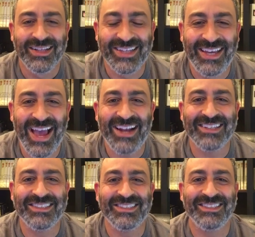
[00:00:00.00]
to get
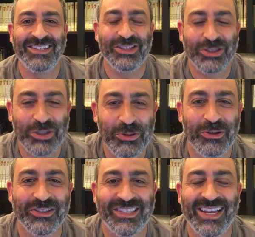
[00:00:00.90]
us to the
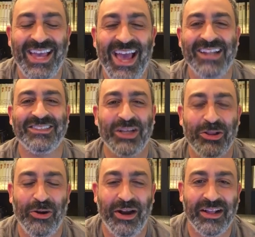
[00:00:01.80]
shuls, to get us to
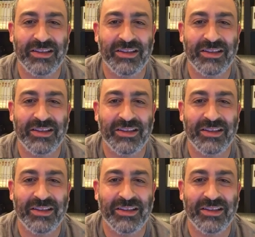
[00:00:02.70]
learning,